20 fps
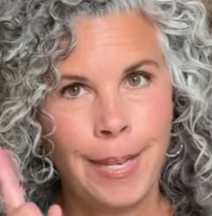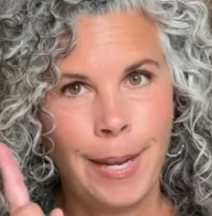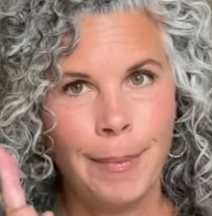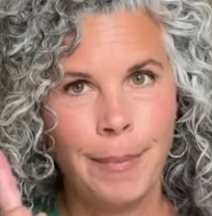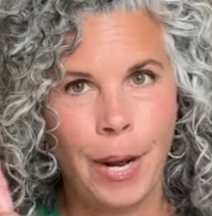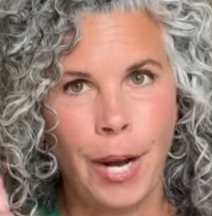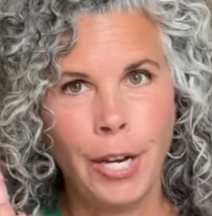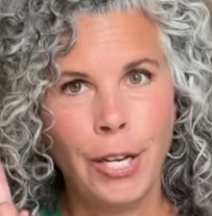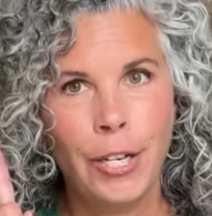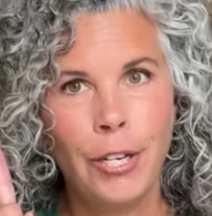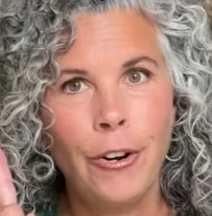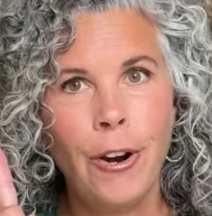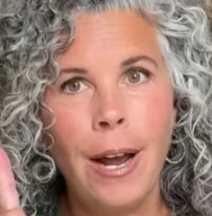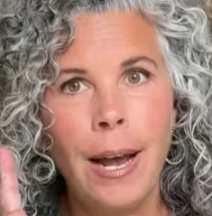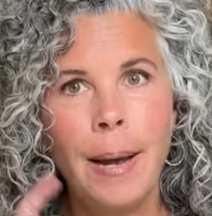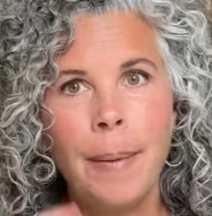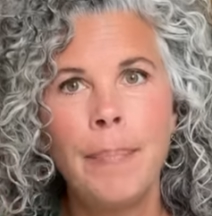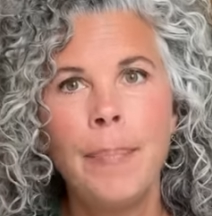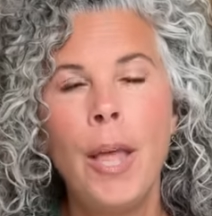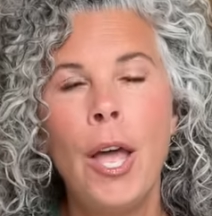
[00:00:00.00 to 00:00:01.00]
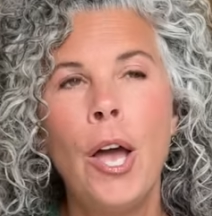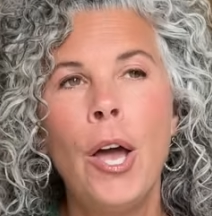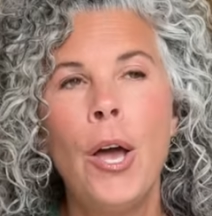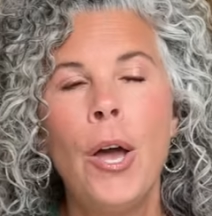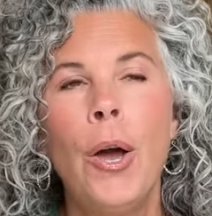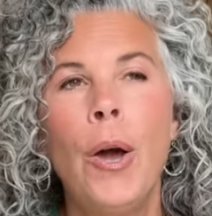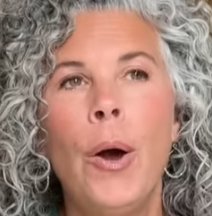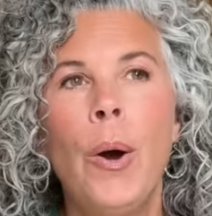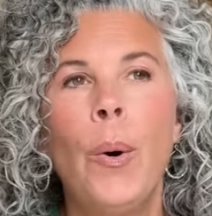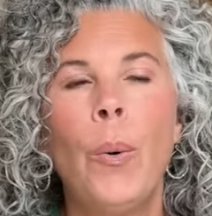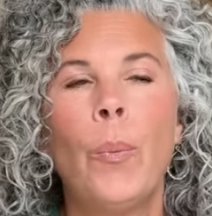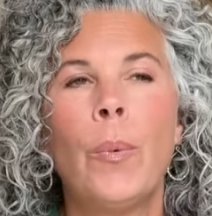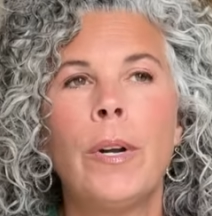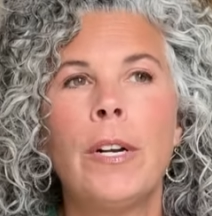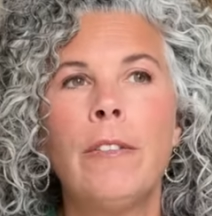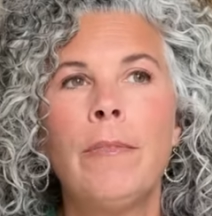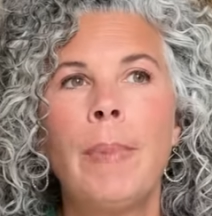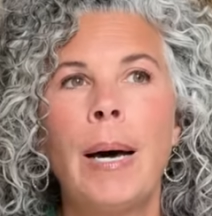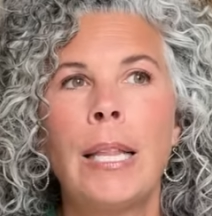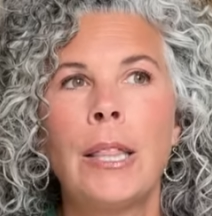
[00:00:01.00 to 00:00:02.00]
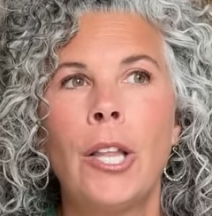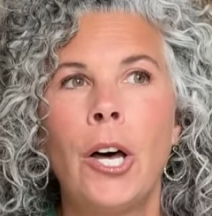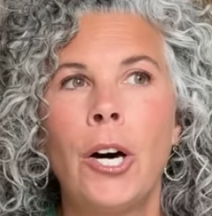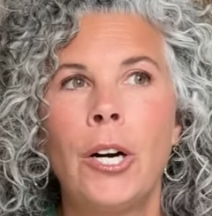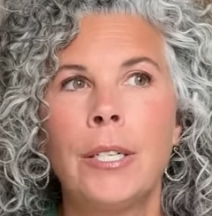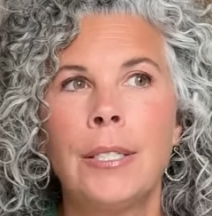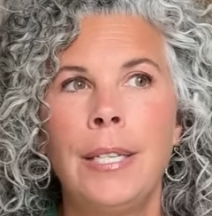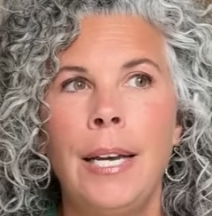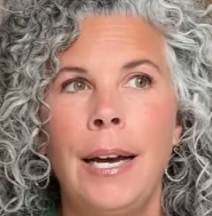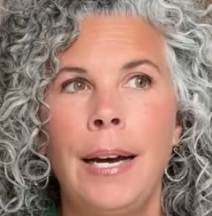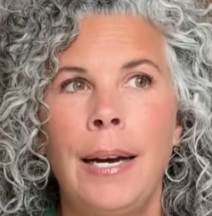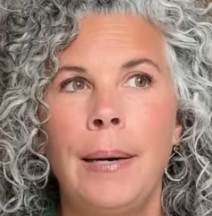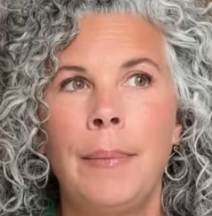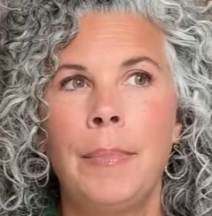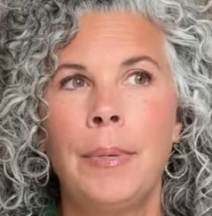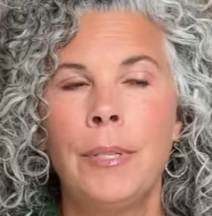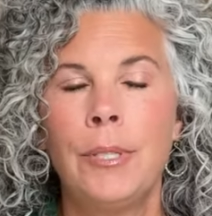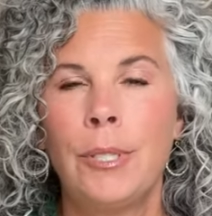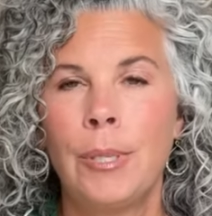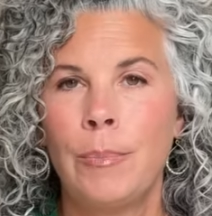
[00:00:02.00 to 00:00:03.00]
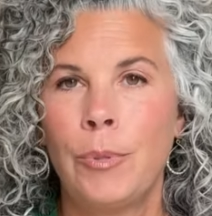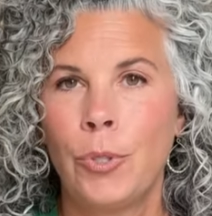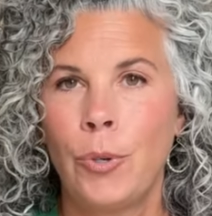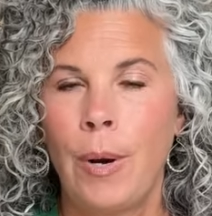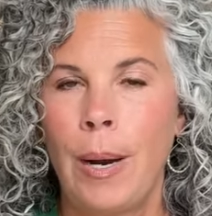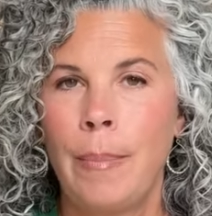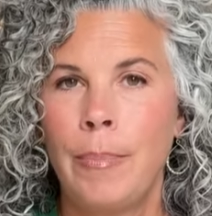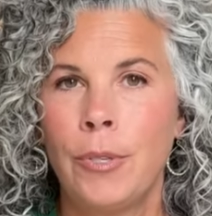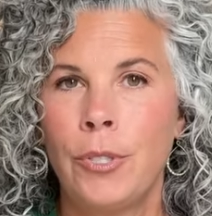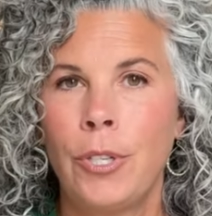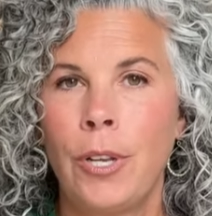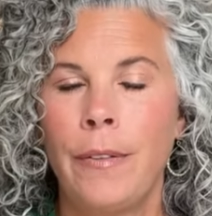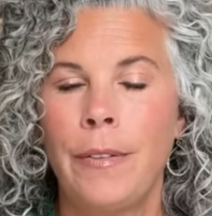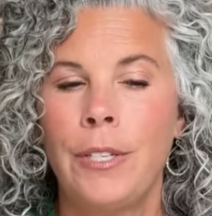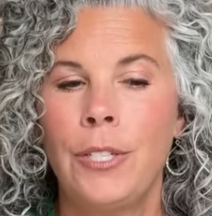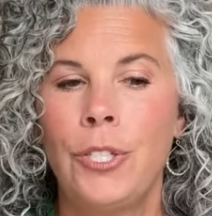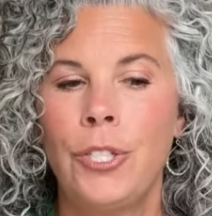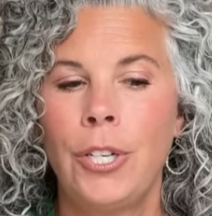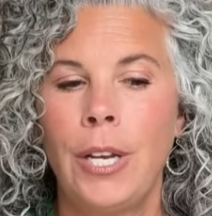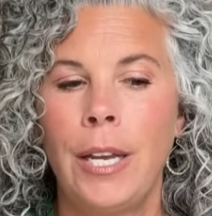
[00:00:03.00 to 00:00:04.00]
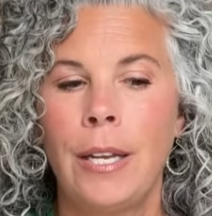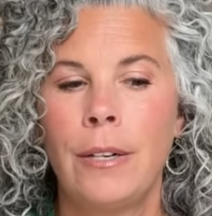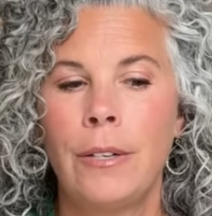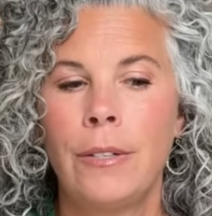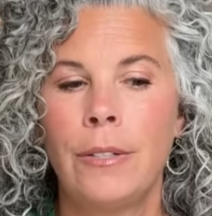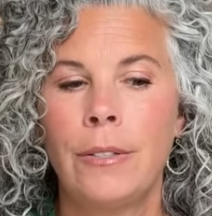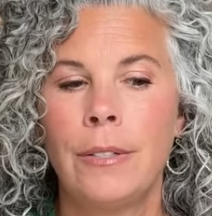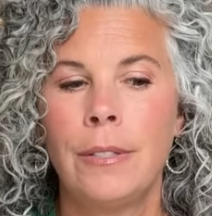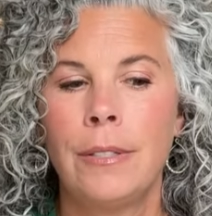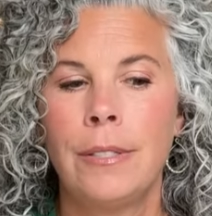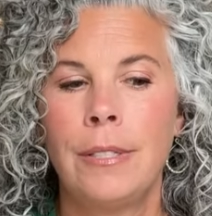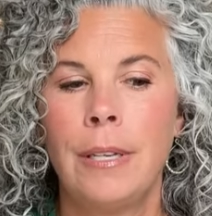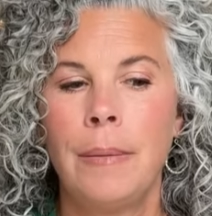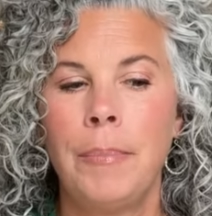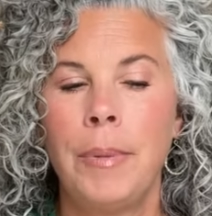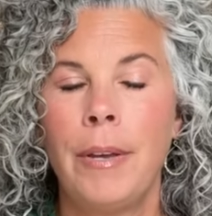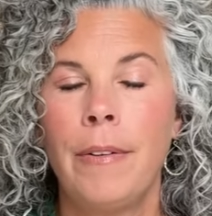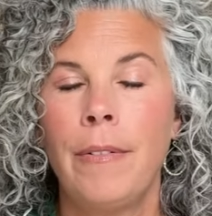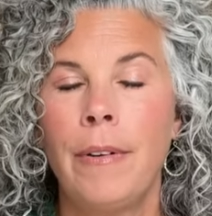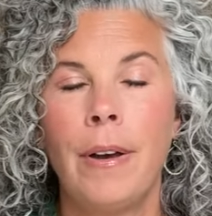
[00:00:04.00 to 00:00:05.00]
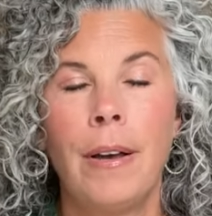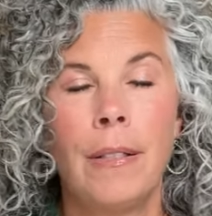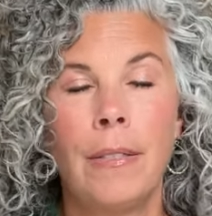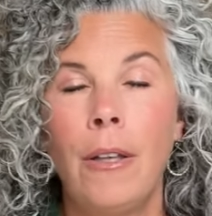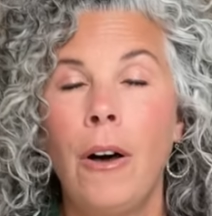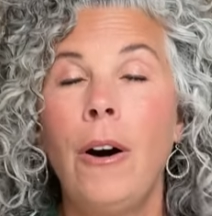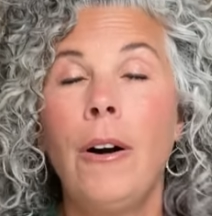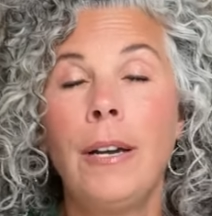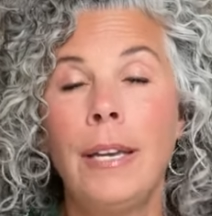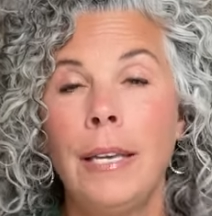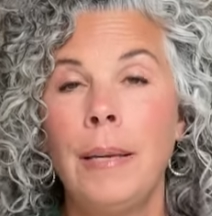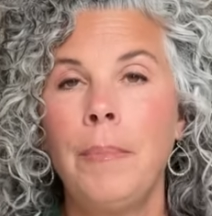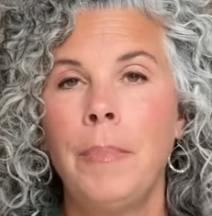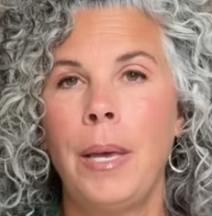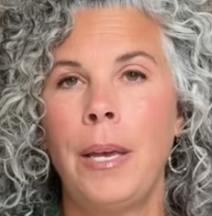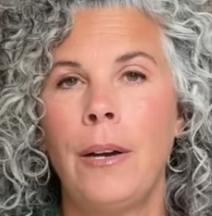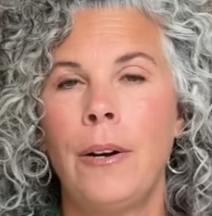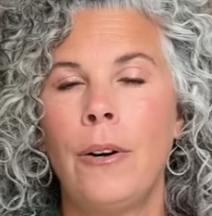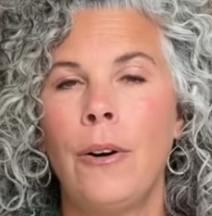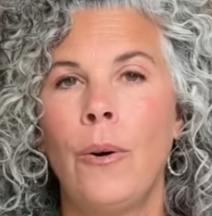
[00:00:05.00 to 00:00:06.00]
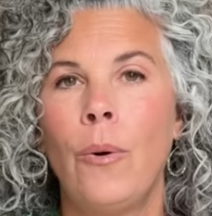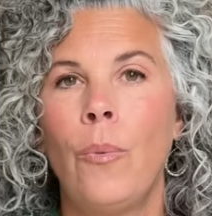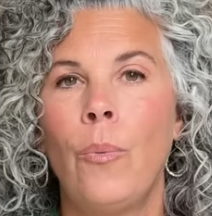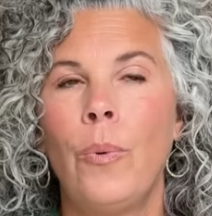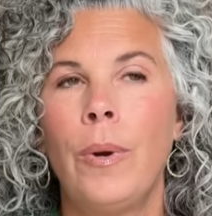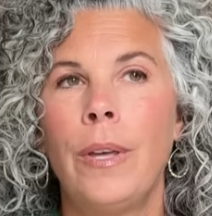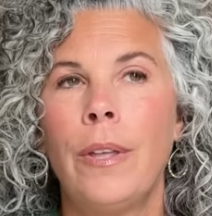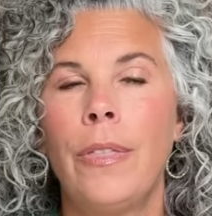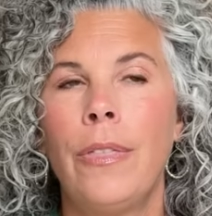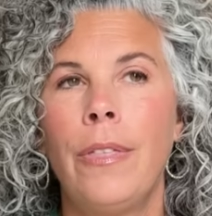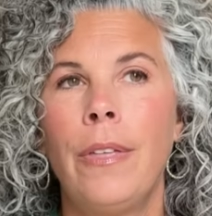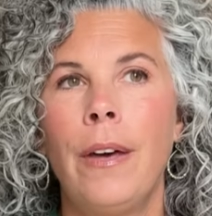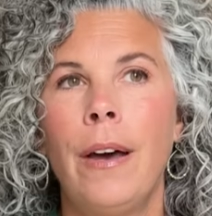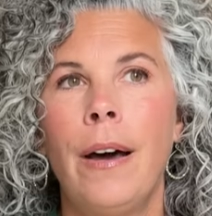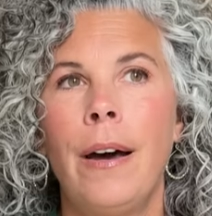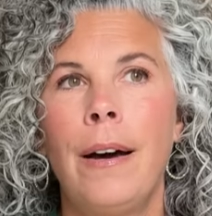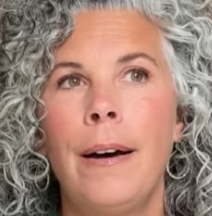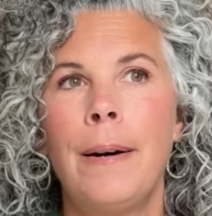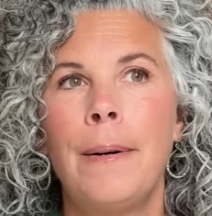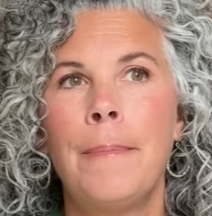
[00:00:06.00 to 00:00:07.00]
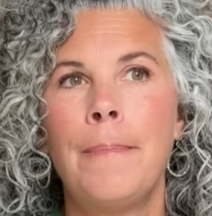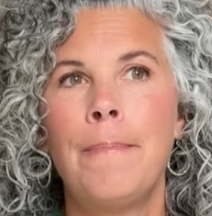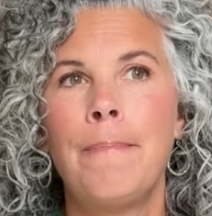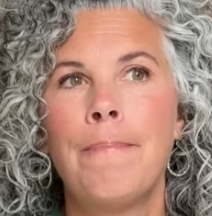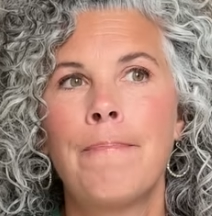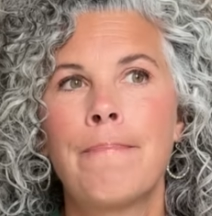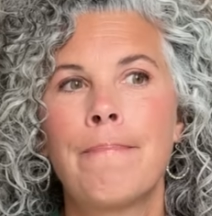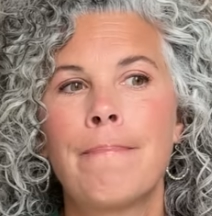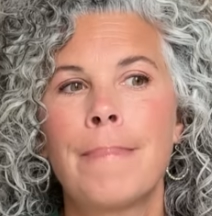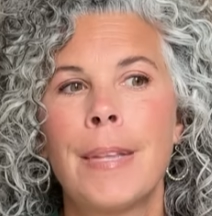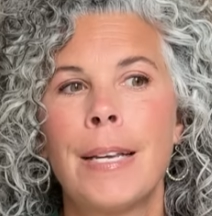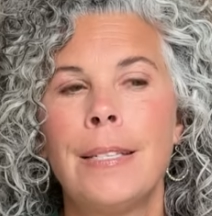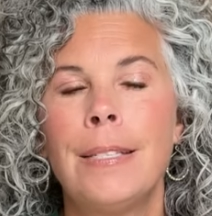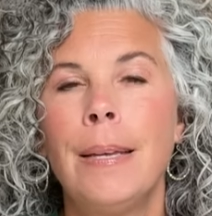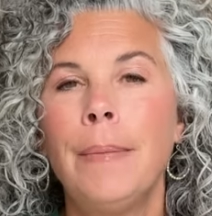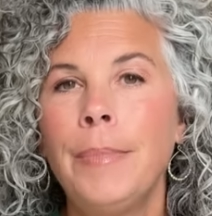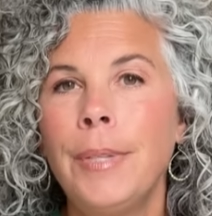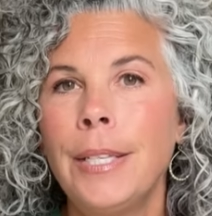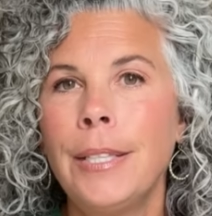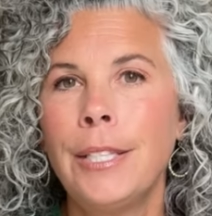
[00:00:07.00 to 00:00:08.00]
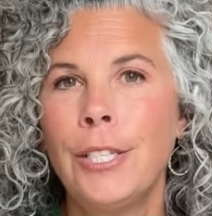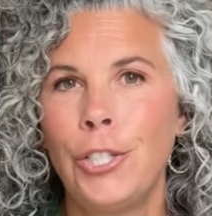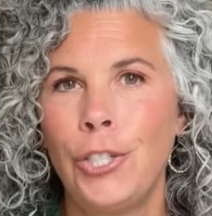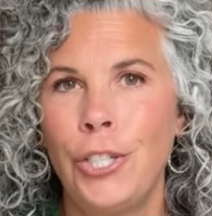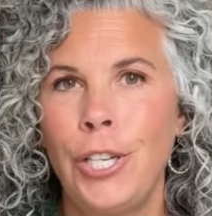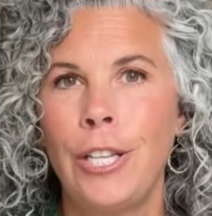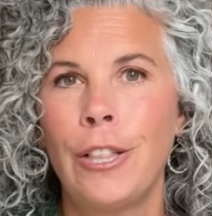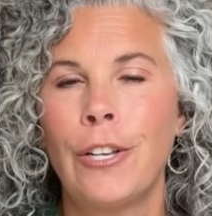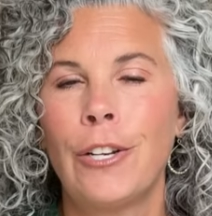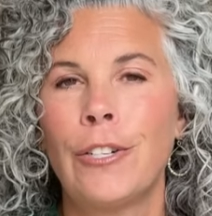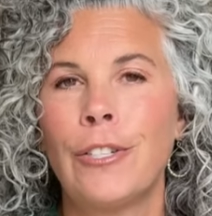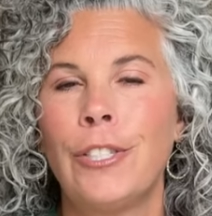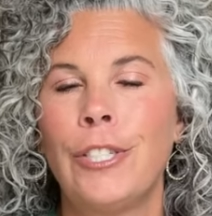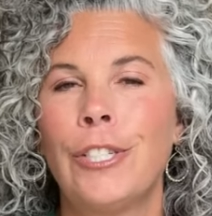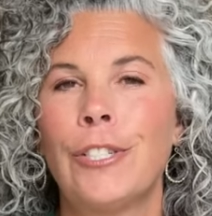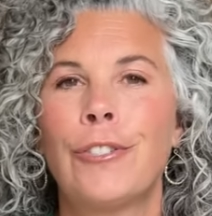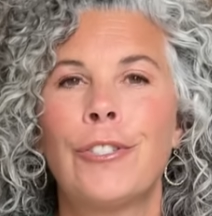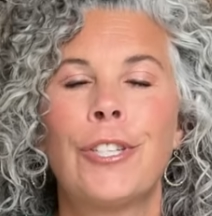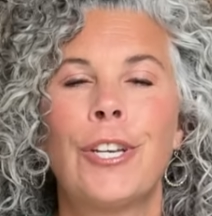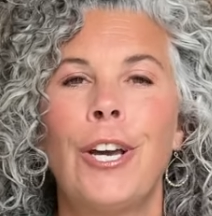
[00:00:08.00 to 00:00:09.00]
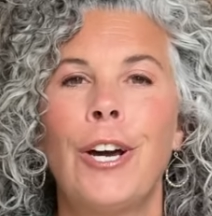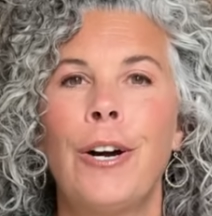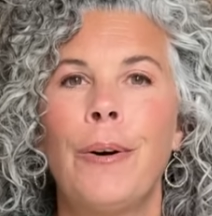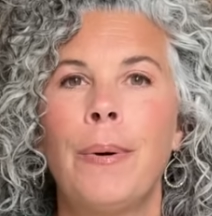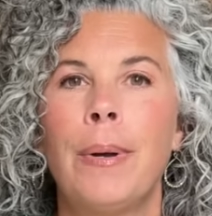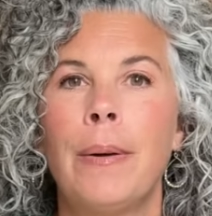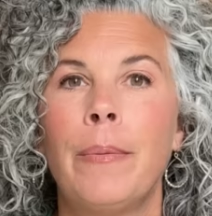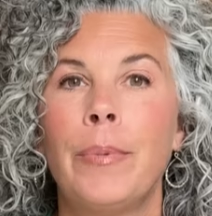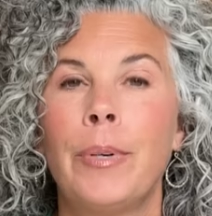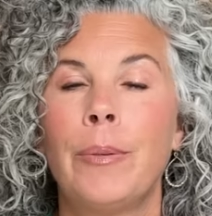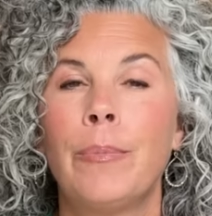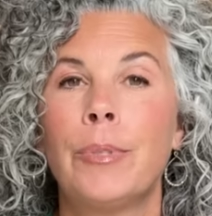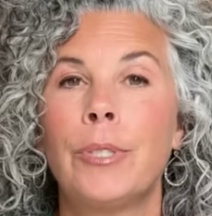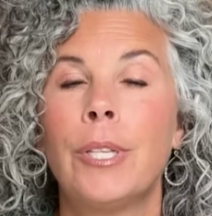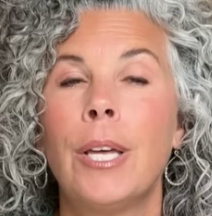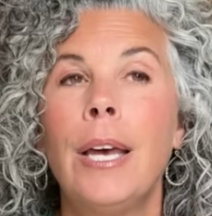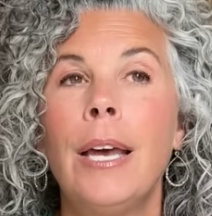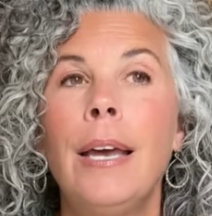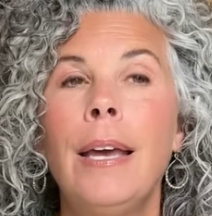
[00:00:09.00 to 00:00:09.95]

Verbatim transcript: I'm not going to cry, one of my longtime subscribers on this channel sent me a, a long email with um, something that she learned years ago, and when it was,